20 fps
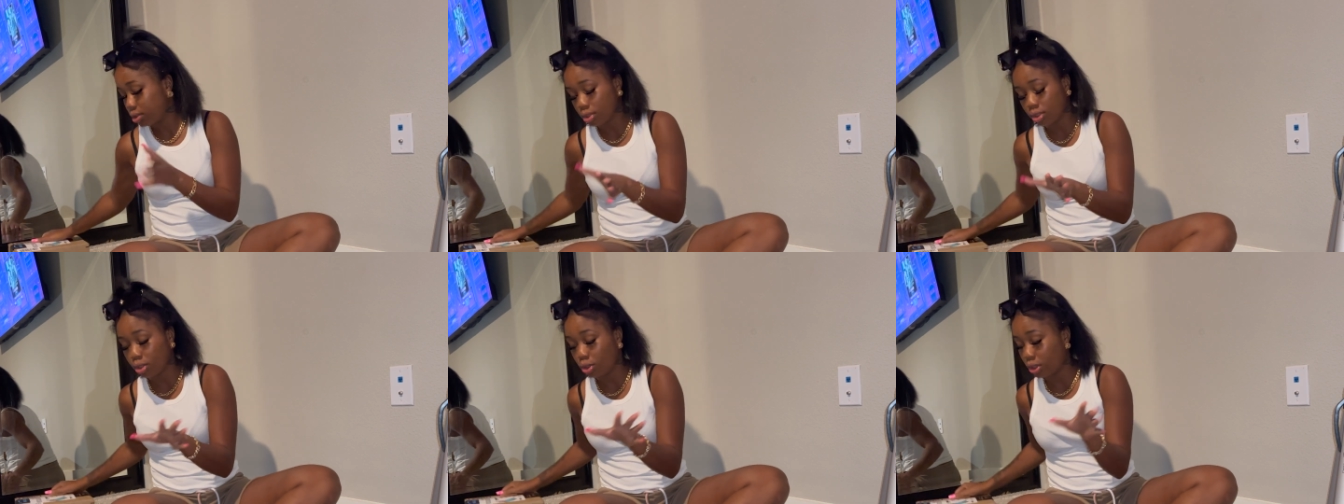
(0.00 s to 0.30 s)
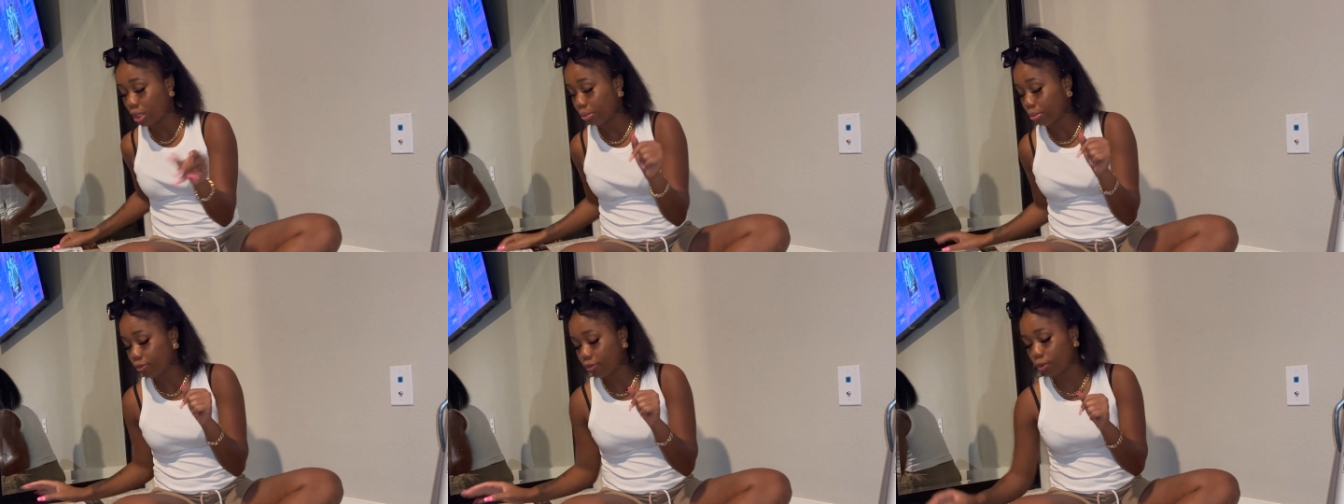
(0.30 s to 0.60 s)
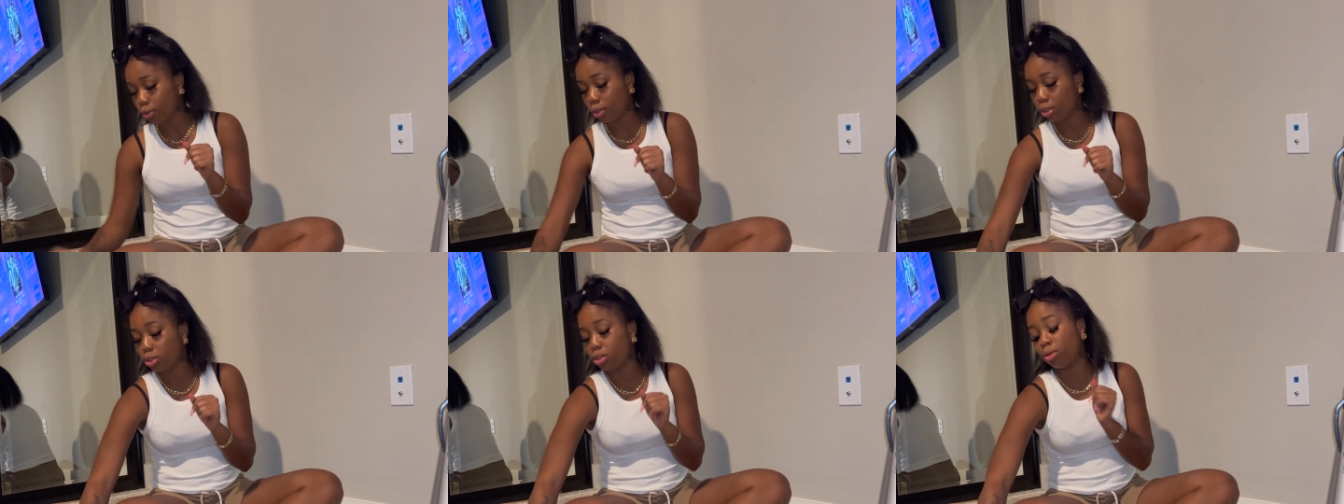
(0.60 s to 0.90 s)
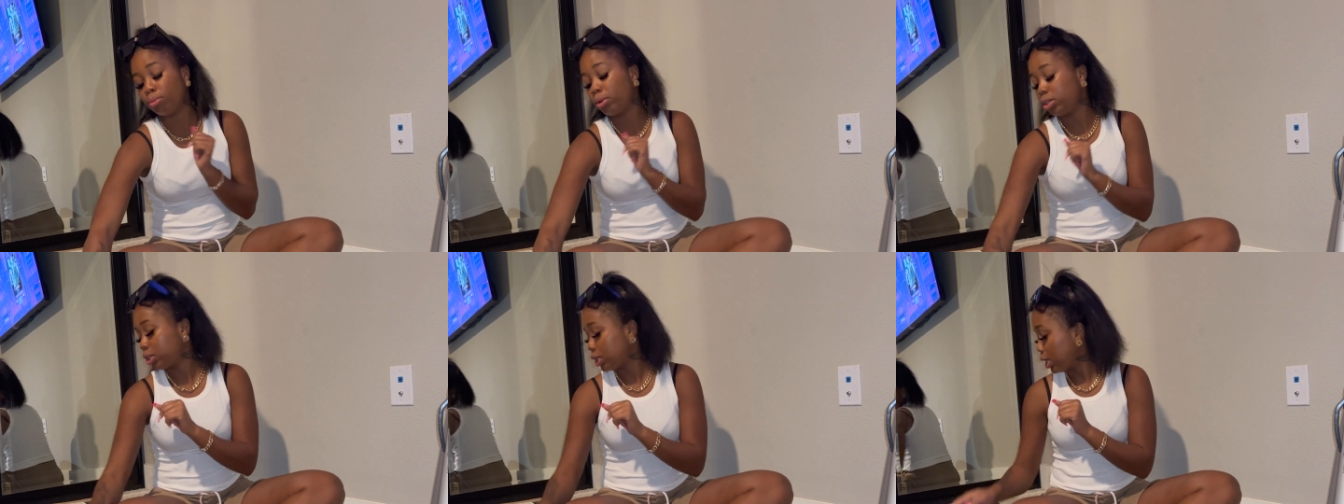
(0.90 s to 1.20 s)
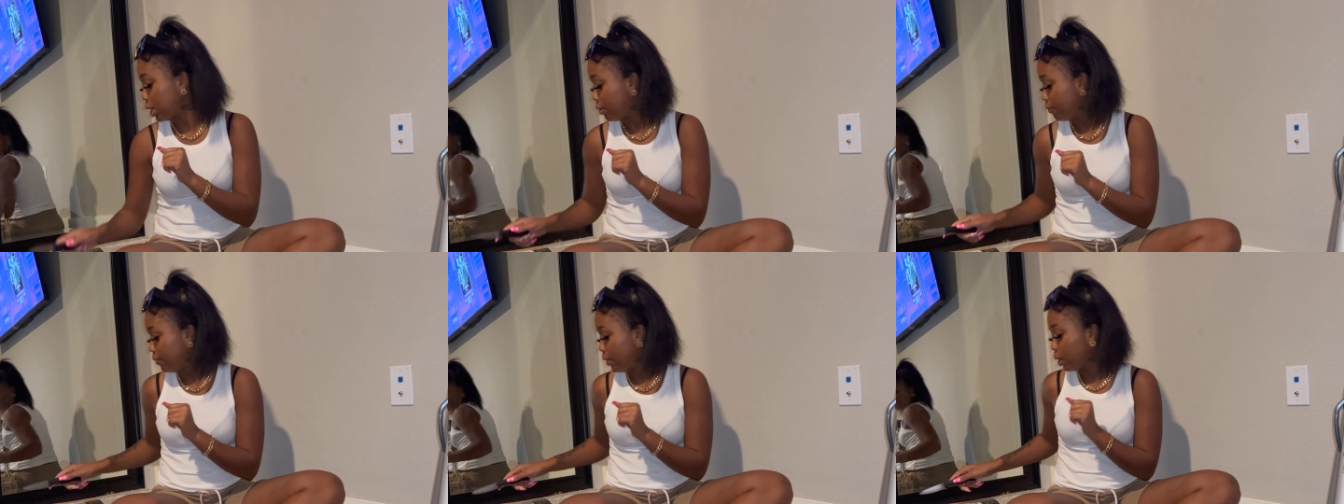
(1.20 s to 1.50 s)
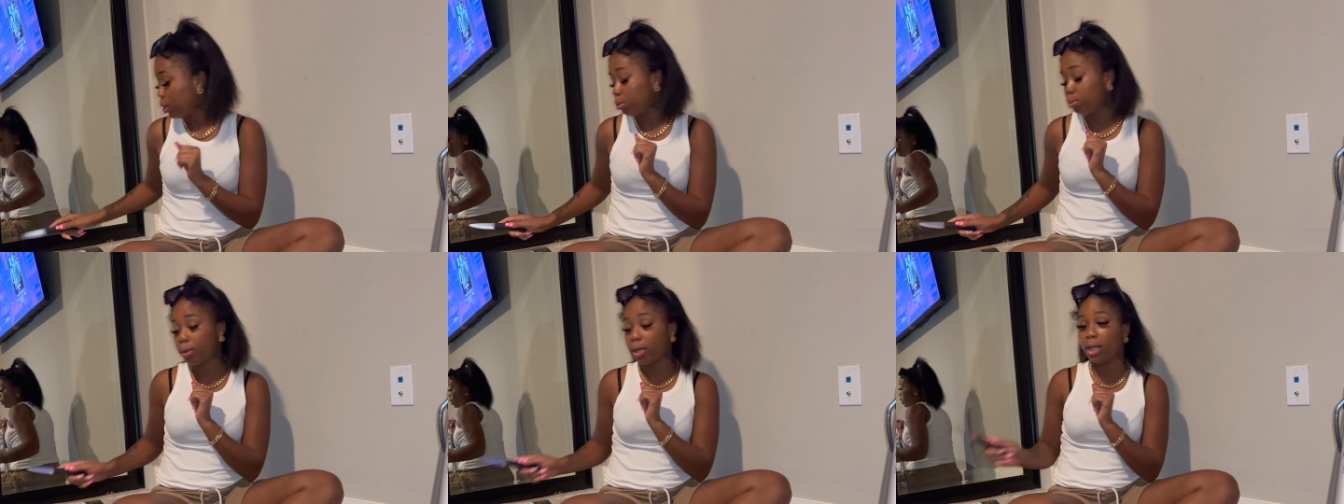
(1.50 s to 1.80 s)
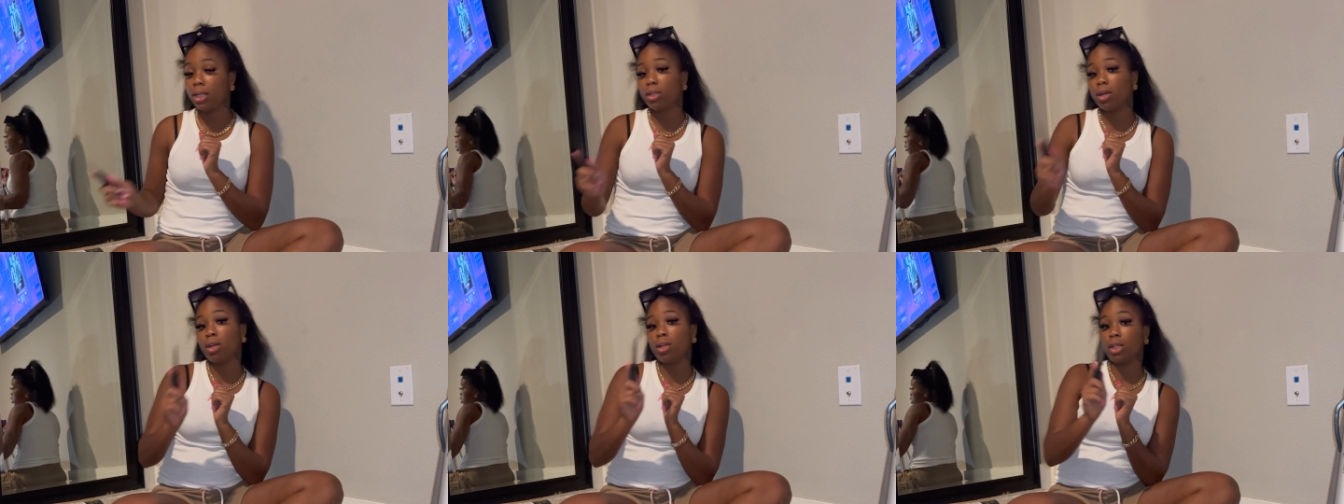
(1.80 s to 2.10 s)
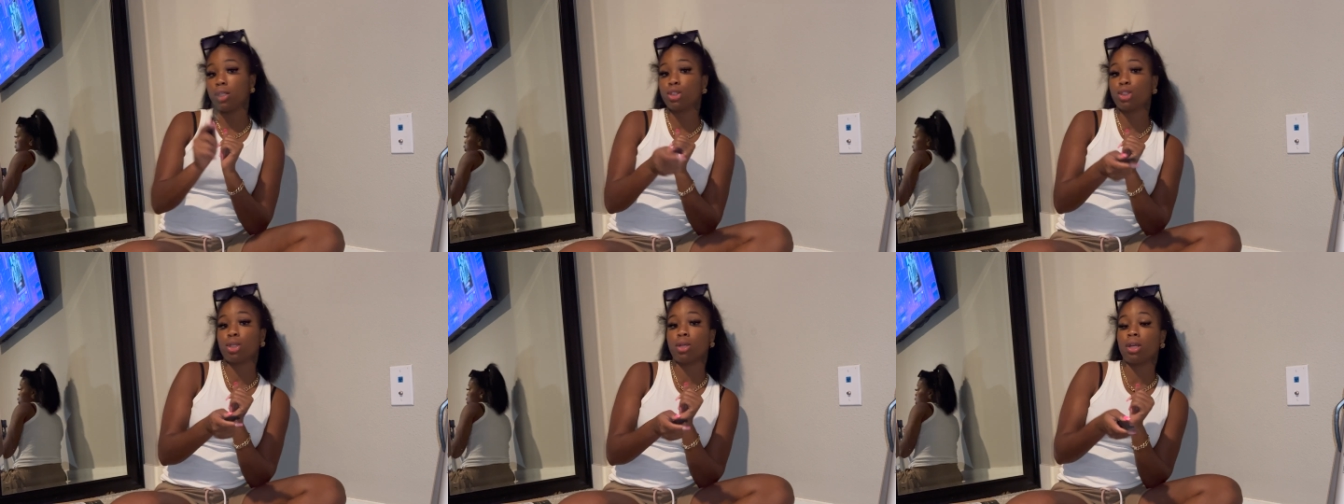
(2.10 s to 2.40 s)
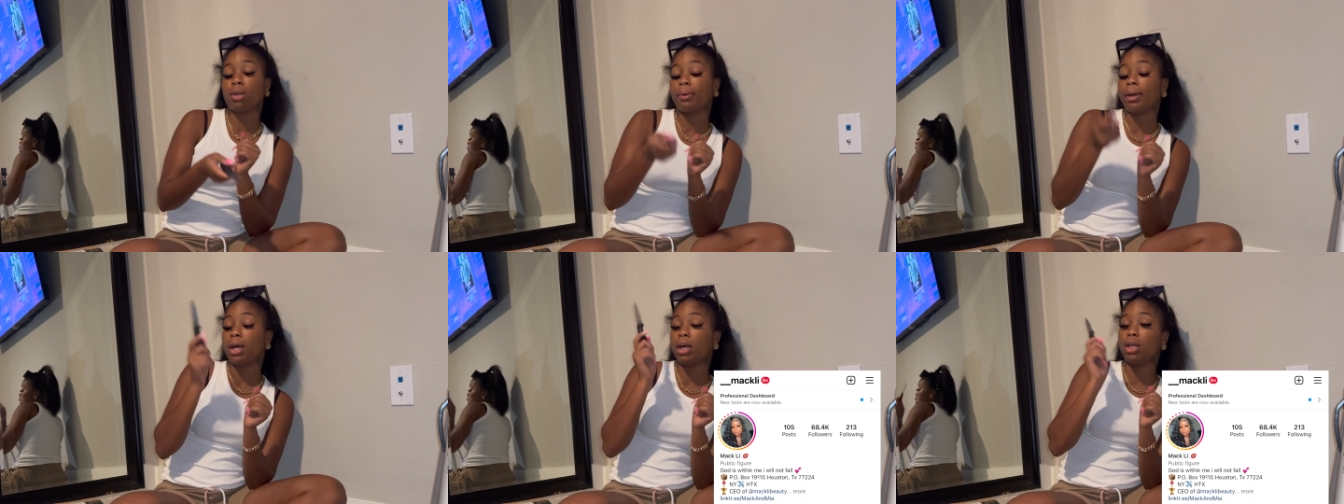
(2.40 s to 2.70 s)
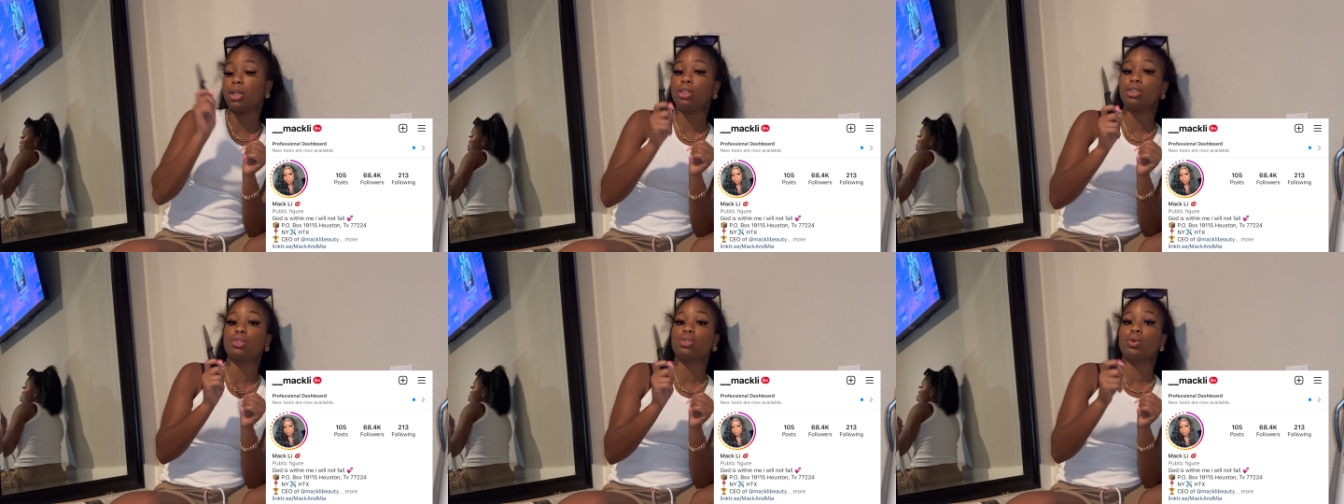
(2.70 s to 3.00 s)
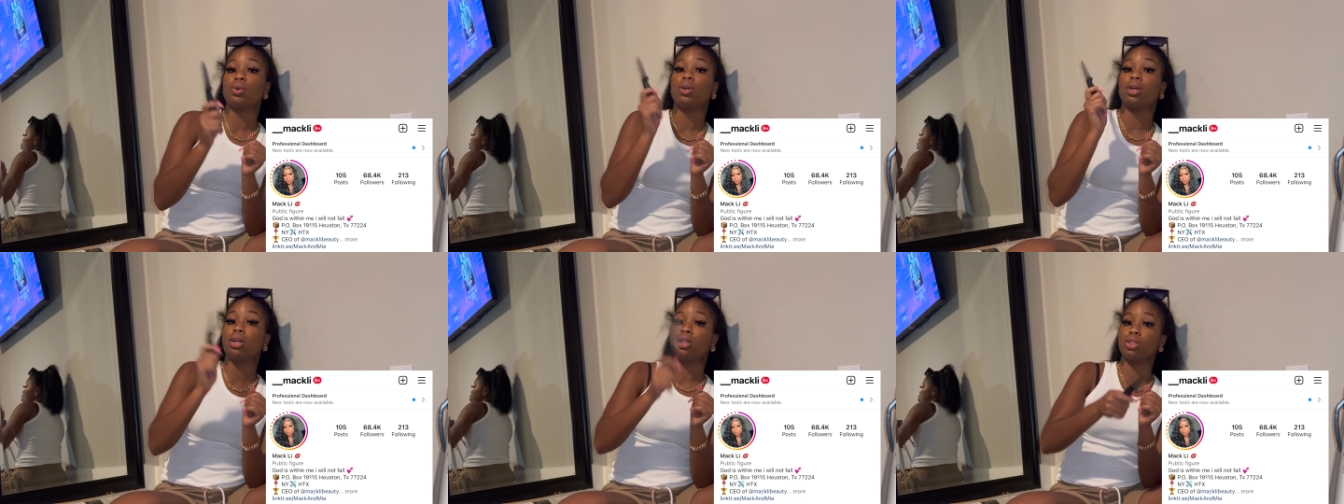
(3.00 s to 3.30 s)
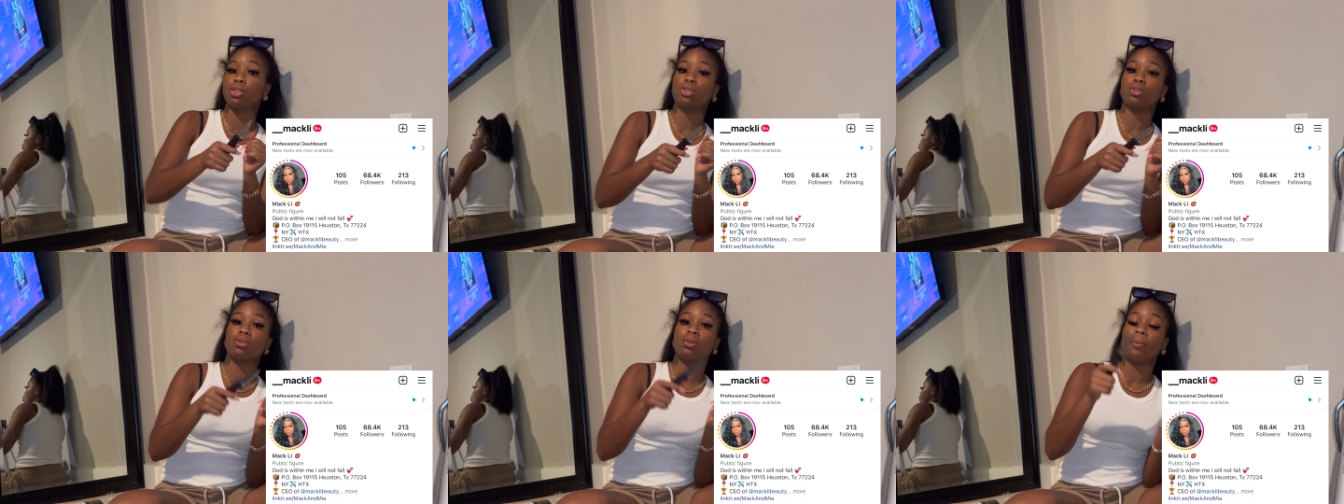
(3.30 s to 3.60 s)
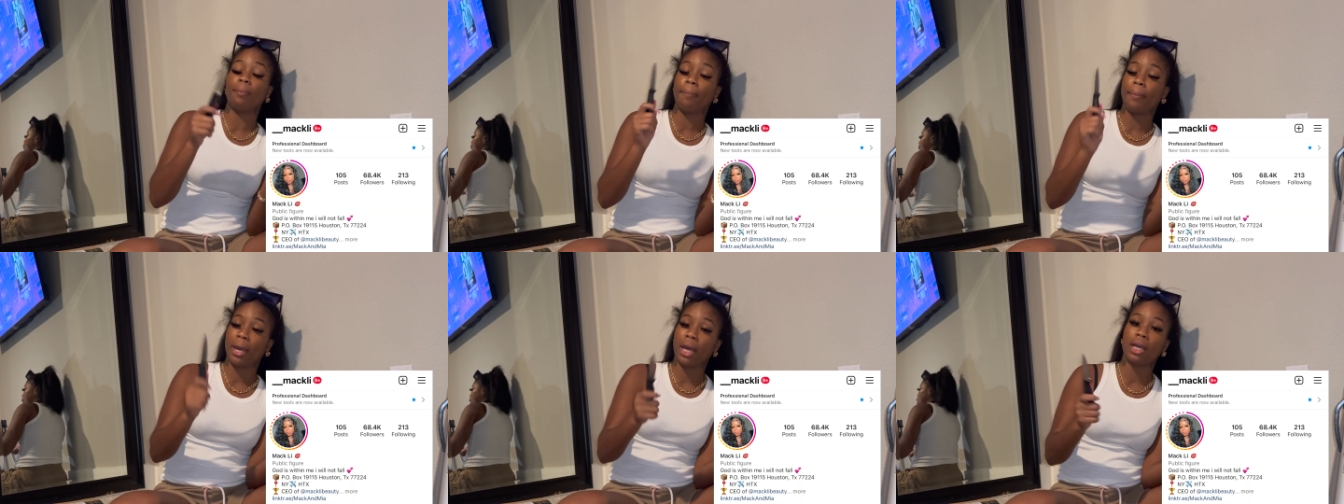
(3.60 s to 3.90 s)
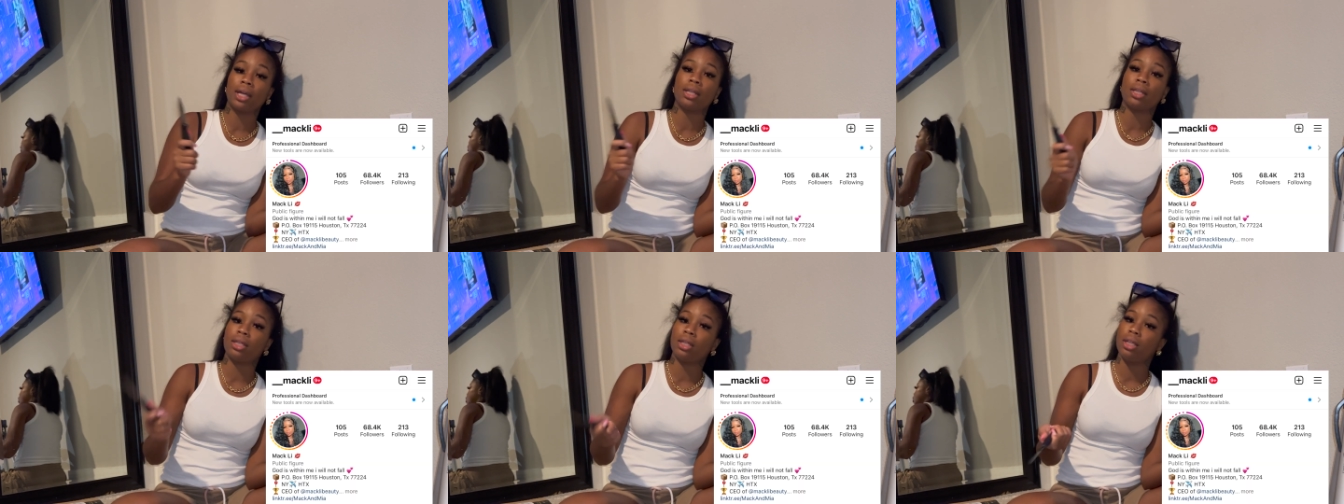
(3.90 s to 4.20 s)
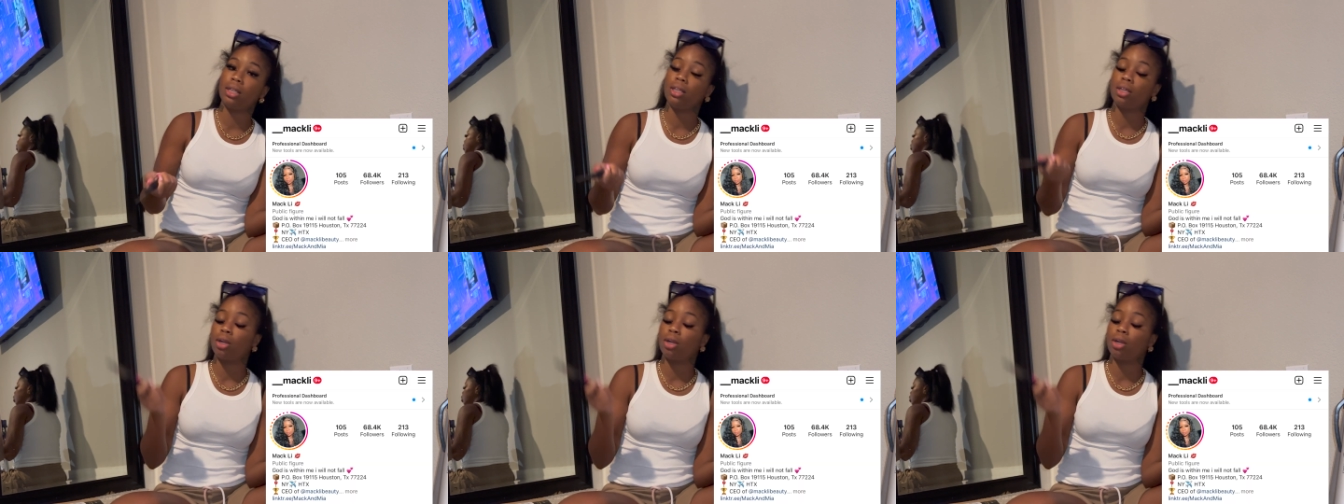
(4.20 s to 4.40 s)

Told y'all before, so make sure y'all follow me on Instagram at underscore underscore Mack Li.